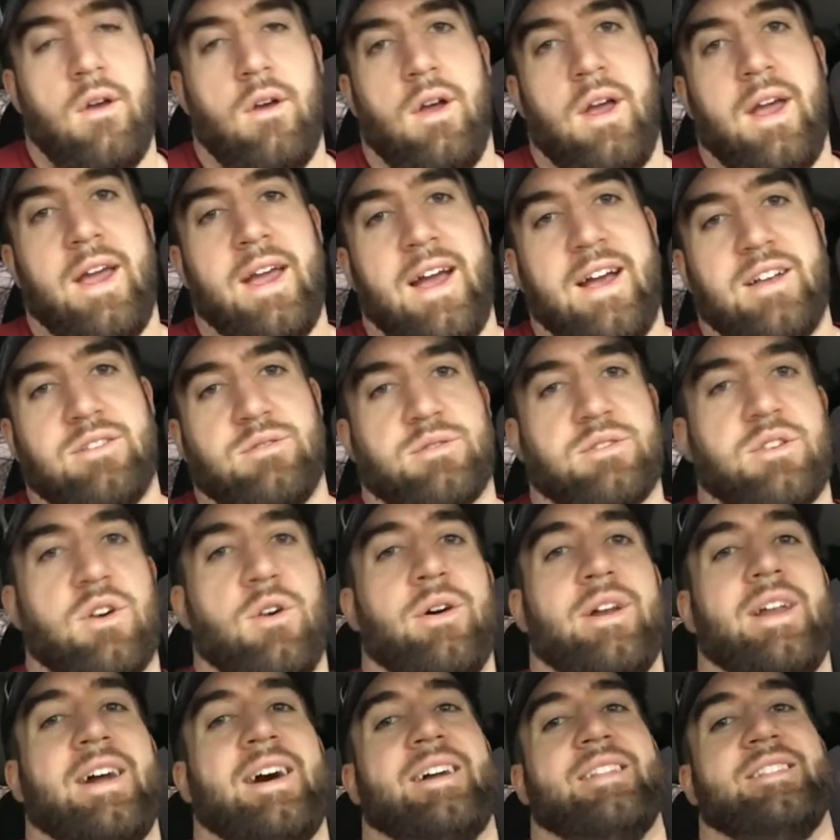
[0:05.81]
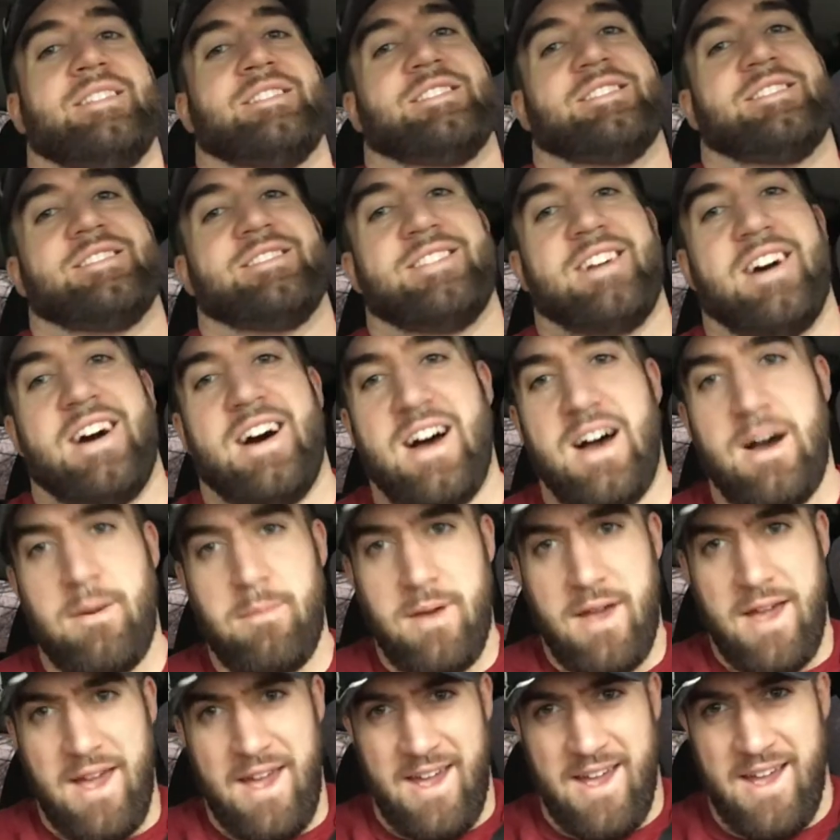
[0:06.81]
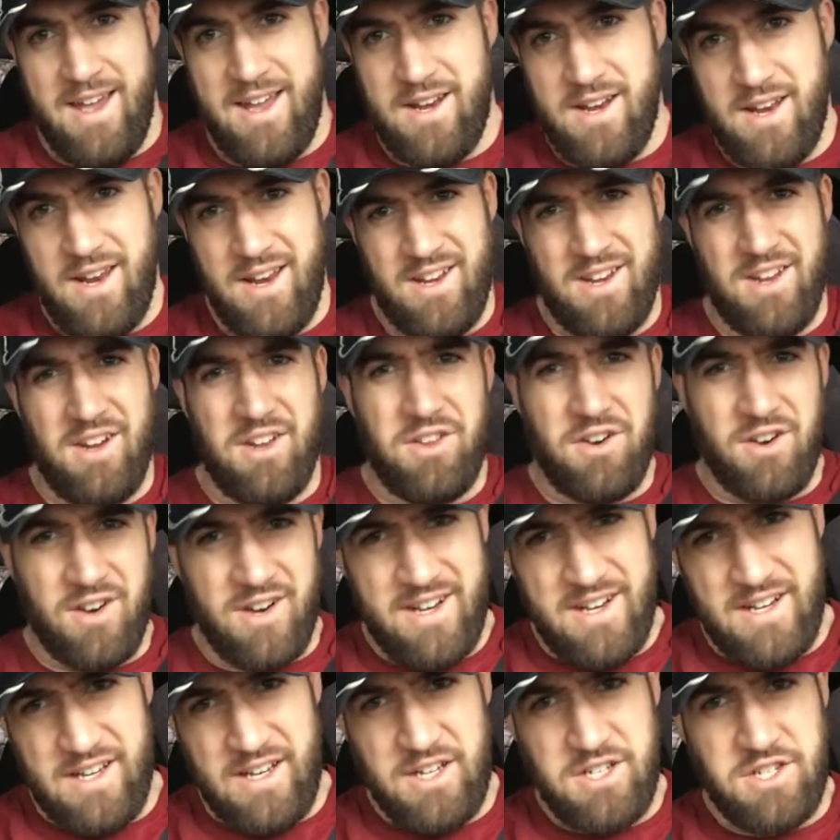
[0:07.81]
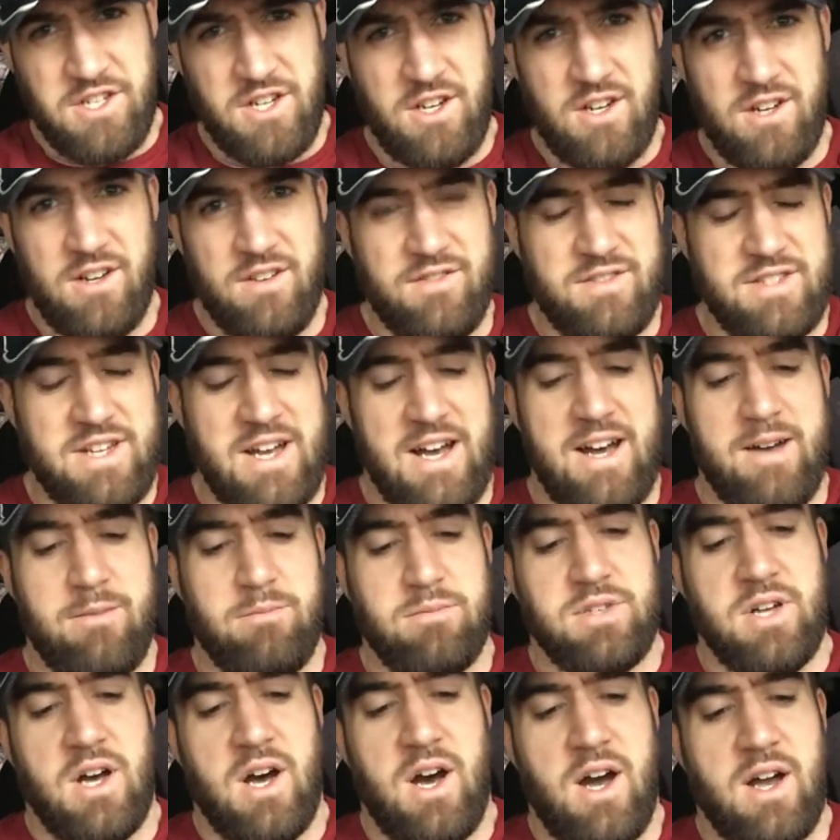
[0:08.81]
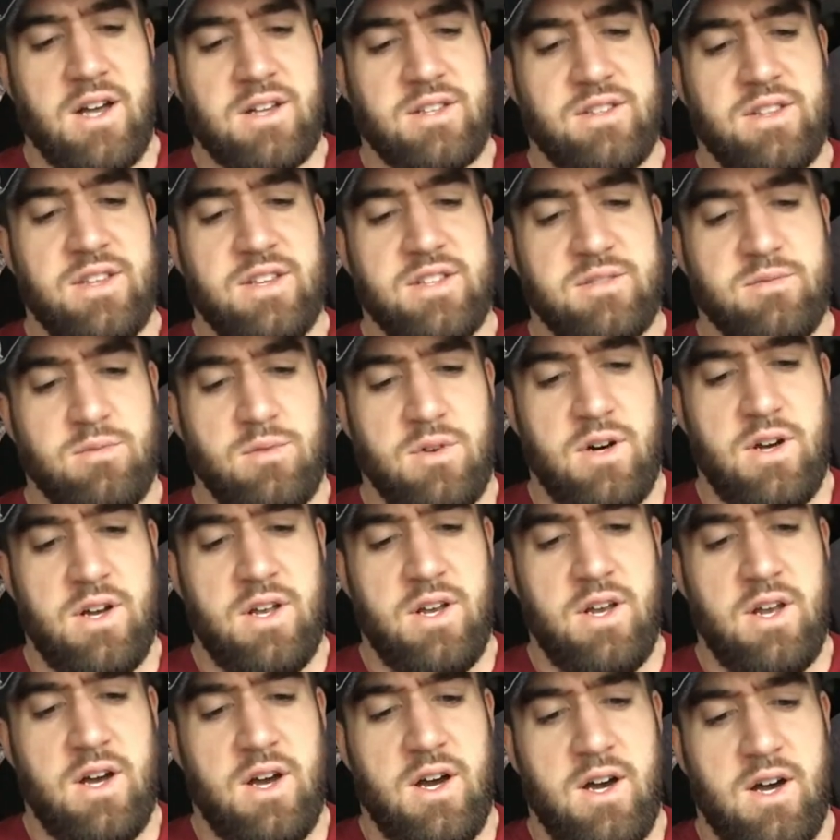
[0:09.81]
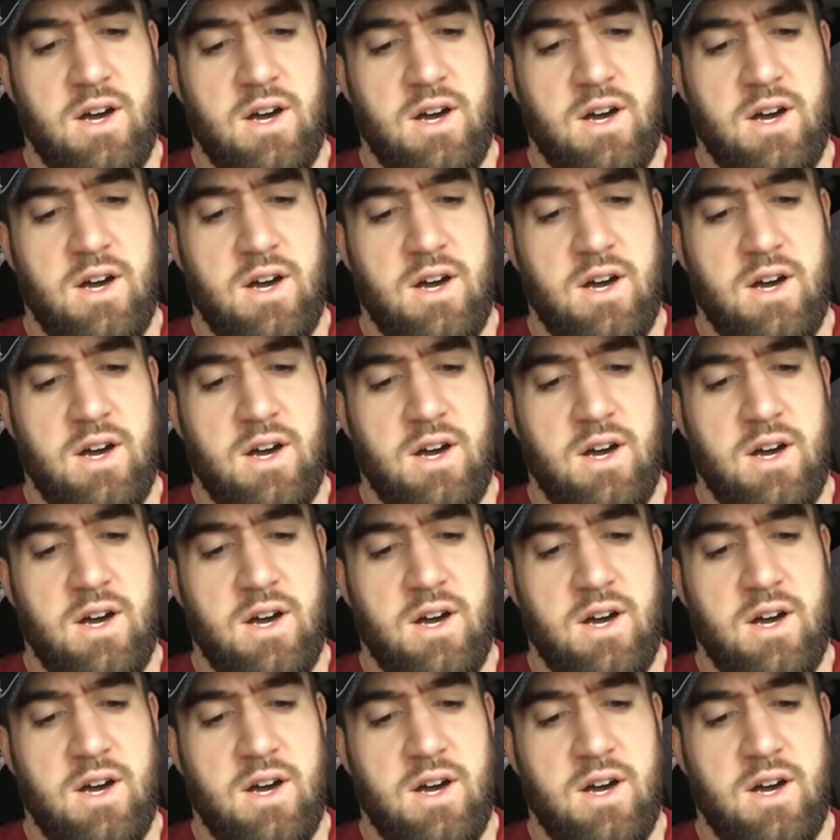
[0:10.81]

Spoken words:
Hey guys, what's going on? This is Tom and another edition of Tom Talks. This one,